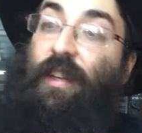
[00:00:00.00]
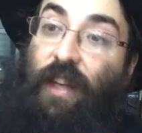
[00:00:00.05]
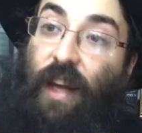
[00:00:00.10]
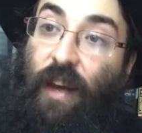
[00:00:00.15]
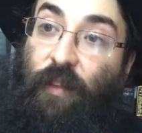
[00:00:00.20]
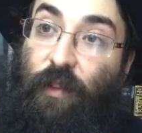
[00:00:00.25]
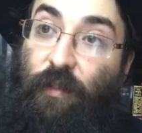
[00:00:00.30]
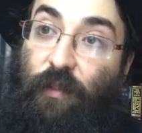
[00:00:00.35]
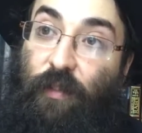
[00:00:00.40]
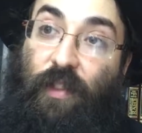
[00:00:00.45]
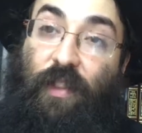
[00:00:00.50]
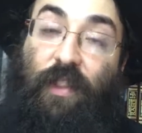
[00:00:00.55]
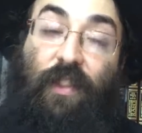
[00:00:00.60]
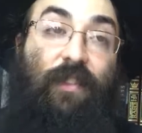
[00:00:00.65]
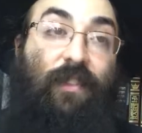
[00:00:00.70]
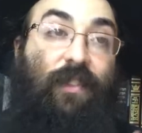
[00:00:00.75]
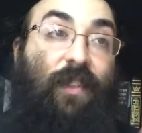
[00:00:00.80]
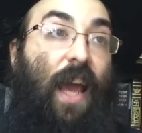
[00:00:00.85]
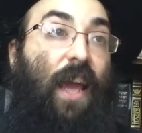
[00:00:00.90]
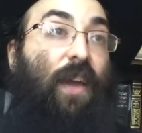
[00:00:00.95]
have different
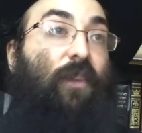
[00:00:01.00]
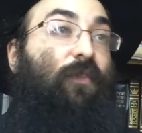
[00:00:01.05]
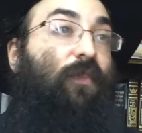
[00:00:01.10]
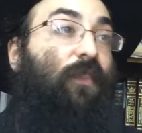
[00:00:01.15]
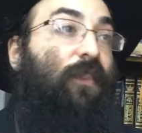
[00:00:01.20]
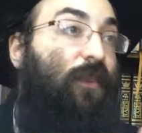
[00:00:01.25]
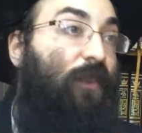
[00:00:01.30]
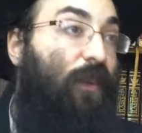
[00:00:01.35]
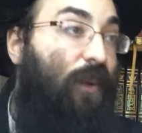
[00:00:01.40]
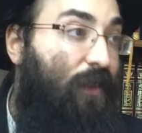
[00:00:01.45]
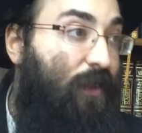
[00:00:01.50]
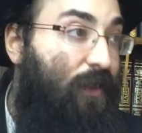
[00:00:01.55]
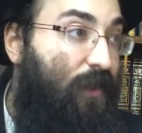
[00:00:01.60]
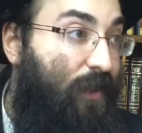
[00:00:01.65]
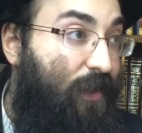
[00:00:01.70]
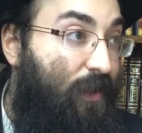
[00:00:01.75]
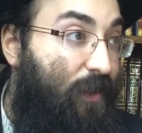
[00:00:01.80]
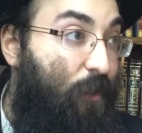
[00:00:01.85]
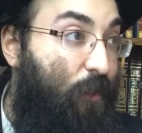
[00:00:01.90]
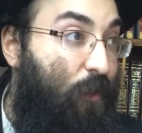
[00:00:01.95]
things, kafel or other
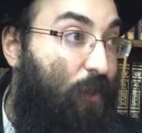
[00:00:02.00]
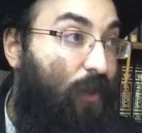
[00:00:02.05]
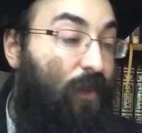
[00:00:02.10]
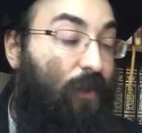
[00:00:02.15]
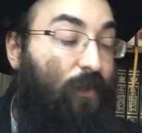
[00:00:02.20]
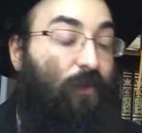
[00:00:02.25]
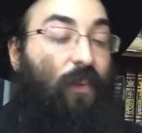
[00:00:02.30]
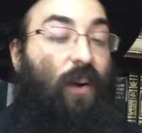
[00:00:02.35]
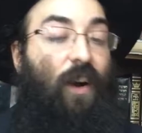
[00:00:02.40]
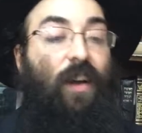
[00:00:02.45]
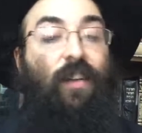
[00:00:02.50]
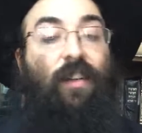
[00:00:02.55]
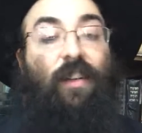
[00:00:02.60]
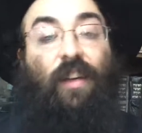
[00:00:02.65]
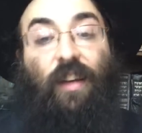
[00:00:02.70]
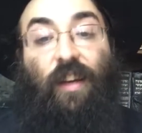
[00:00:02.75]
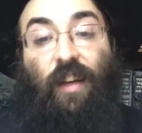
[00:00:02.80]
things that were fine.